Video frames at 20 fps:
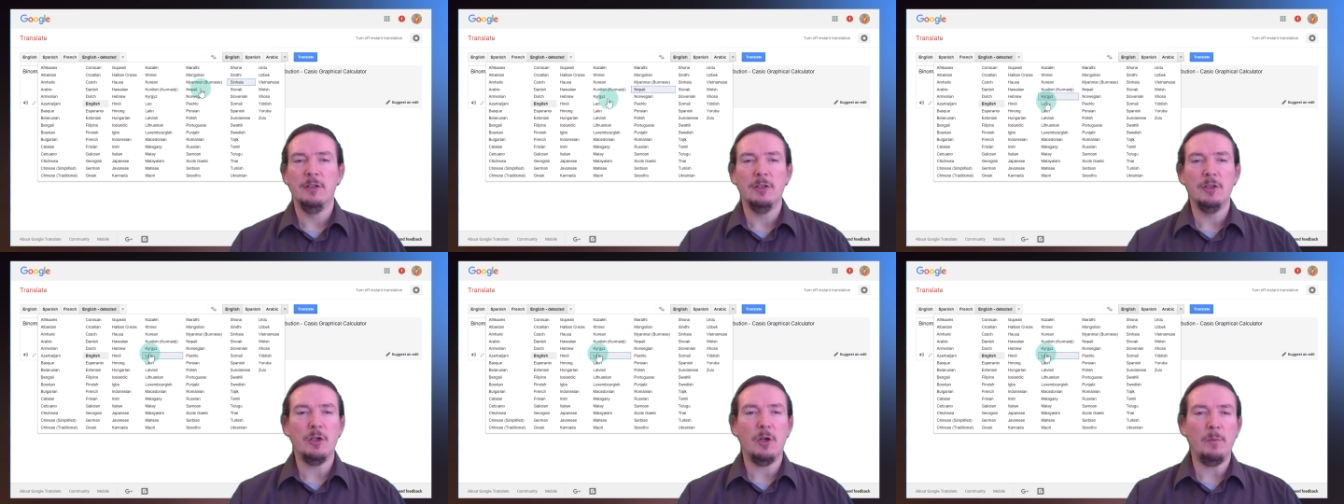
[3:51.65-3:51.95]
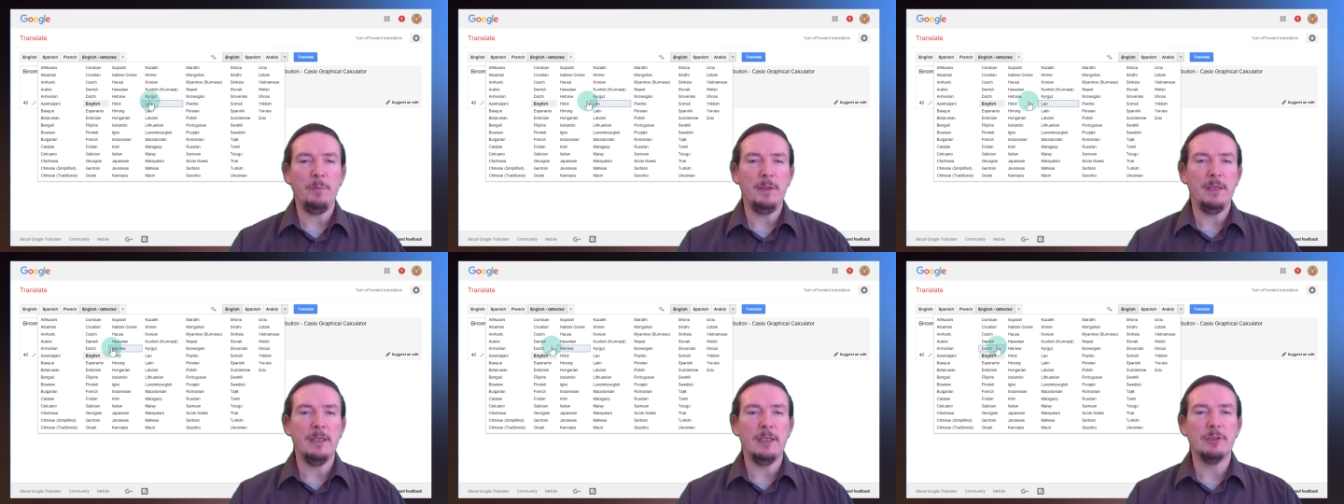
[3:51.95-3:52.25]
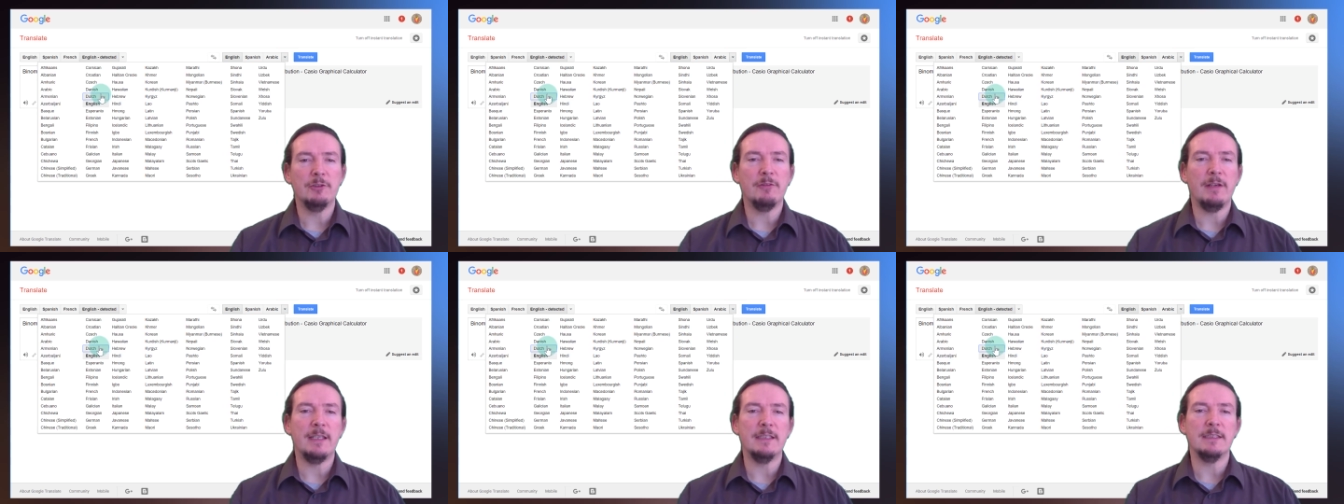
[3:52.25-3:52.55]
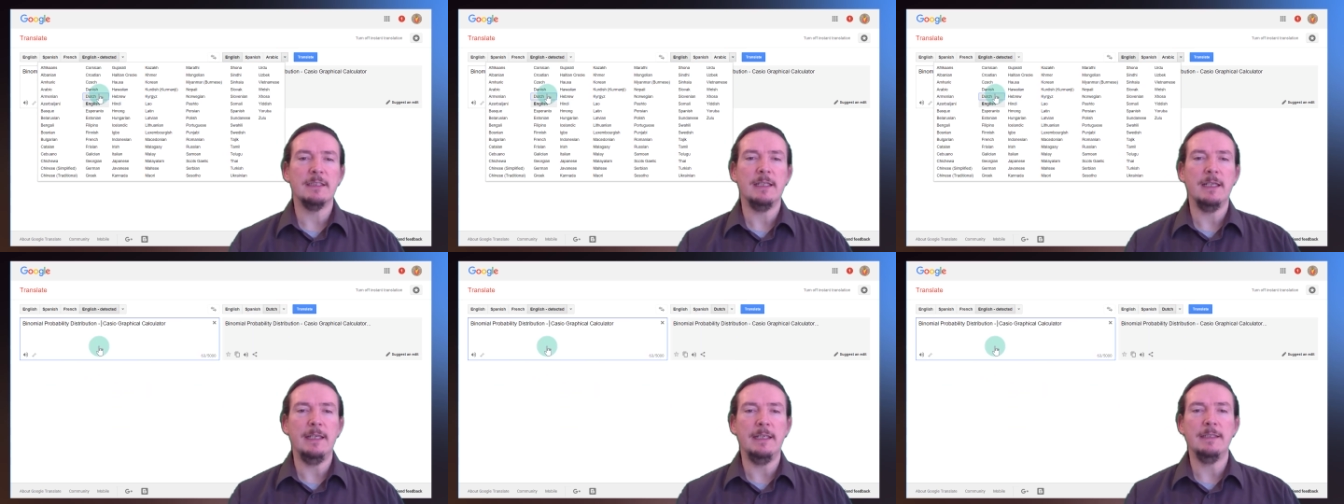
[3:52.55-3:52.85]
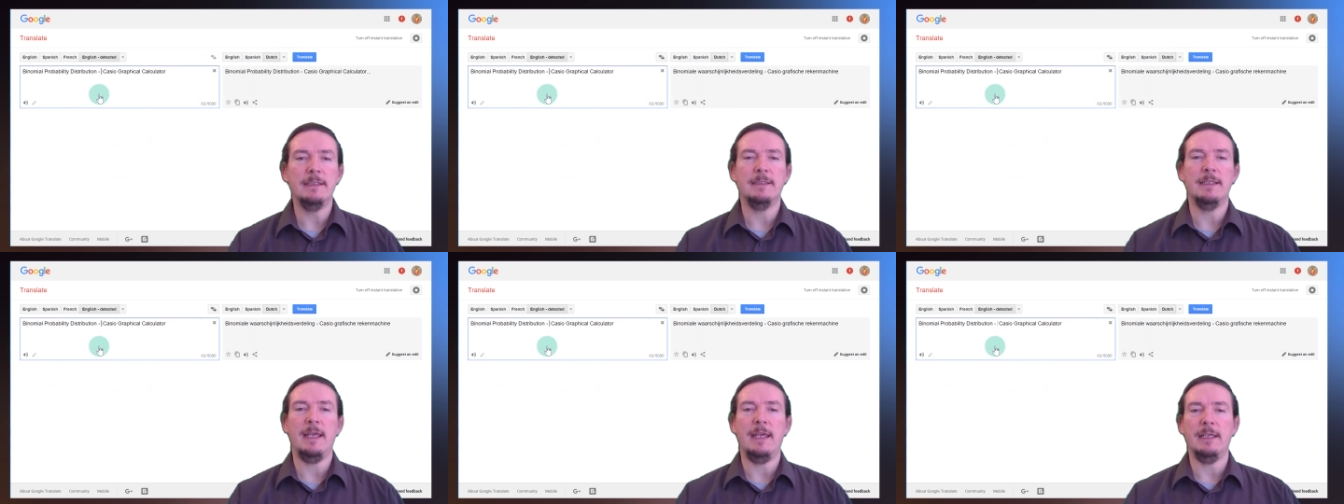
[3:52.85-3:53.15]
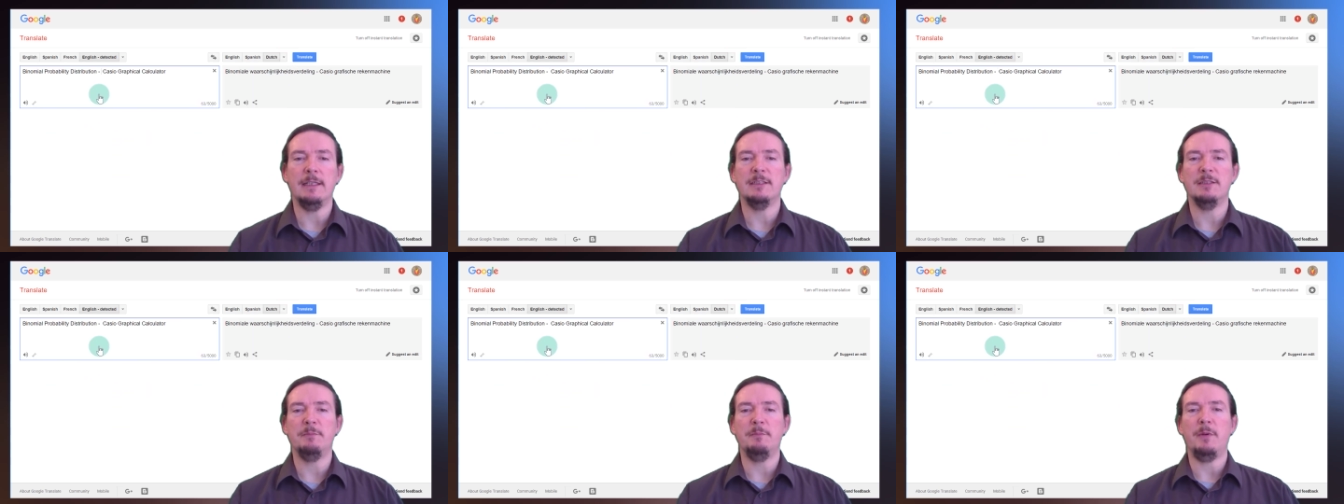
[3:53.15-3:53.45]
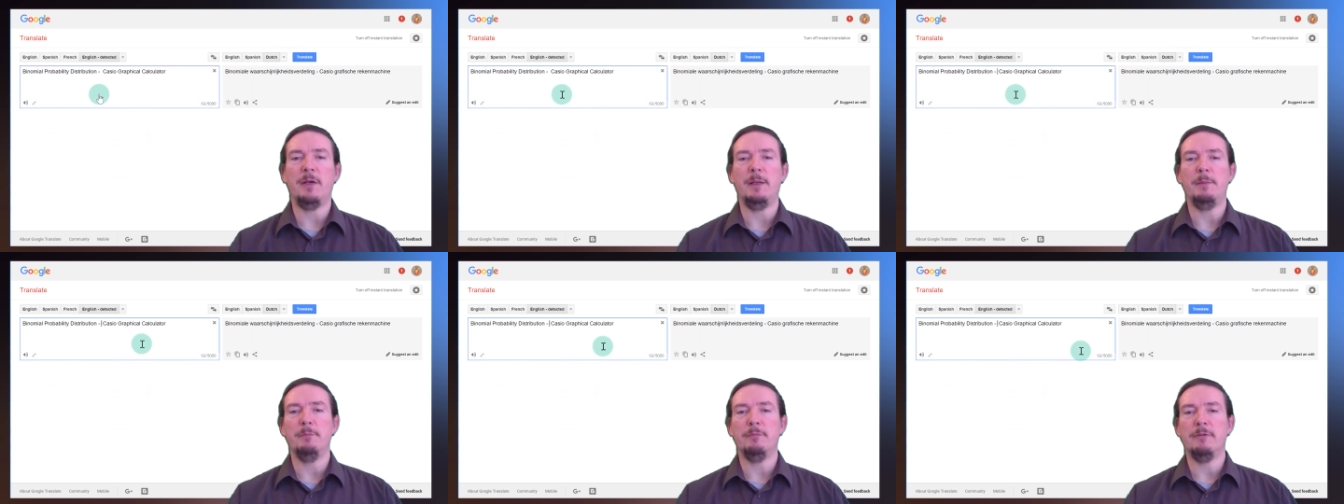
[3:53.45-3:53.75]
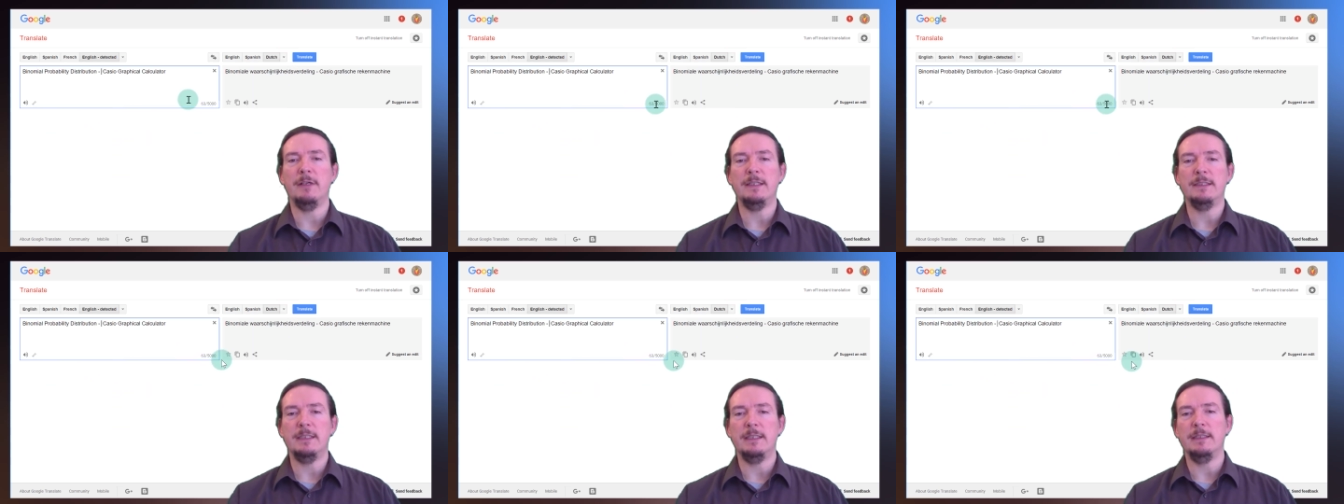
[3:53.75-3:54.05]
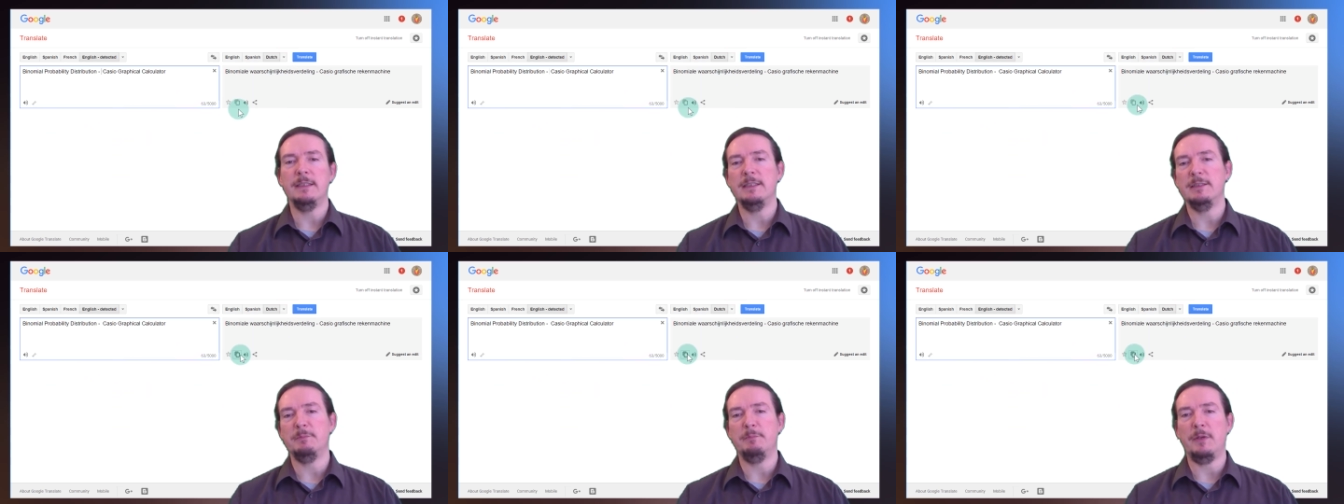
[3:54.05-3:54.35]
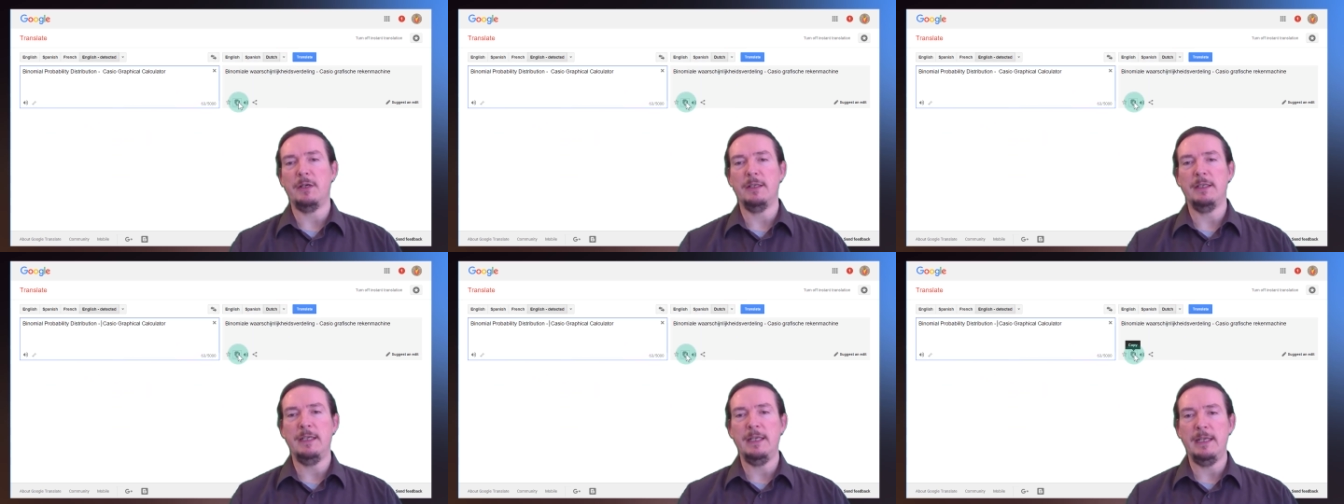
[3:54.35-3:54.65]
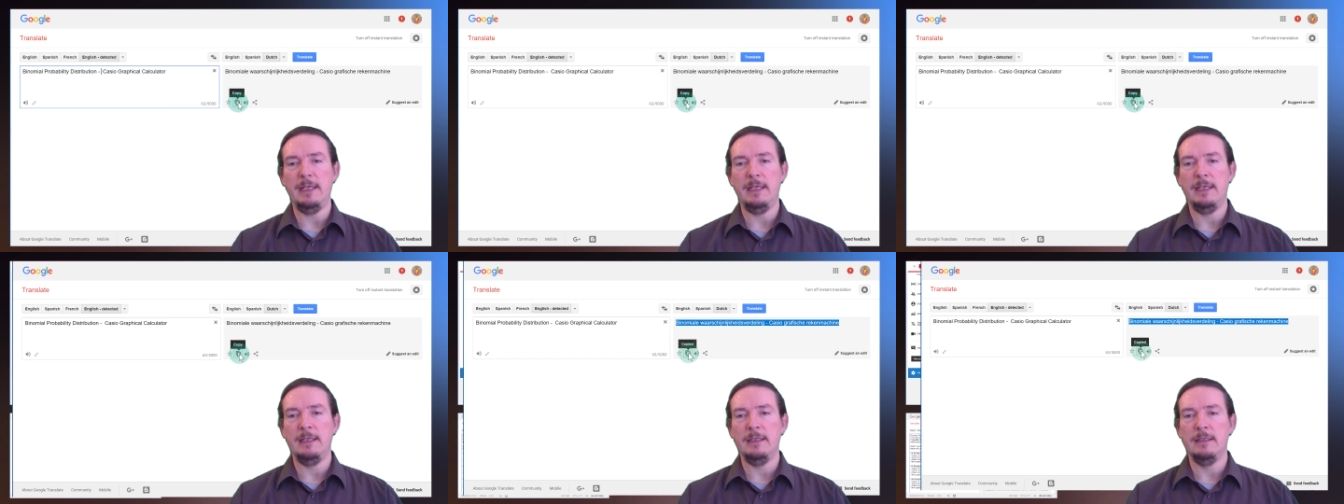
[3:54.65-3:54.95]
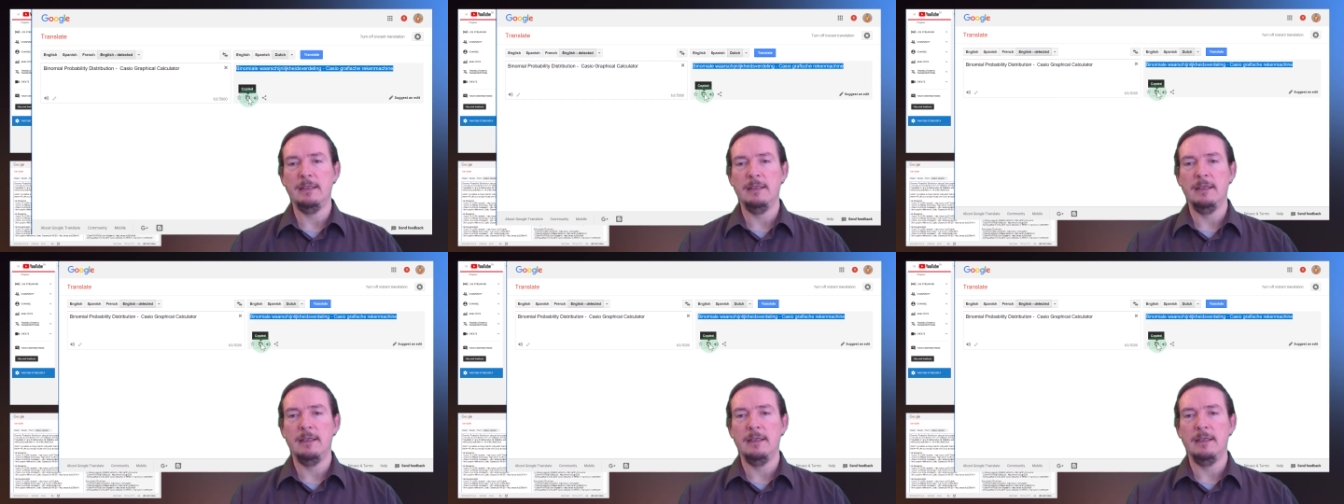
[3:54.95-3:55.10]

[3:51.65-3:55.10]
copy the translated text by pressing this button here,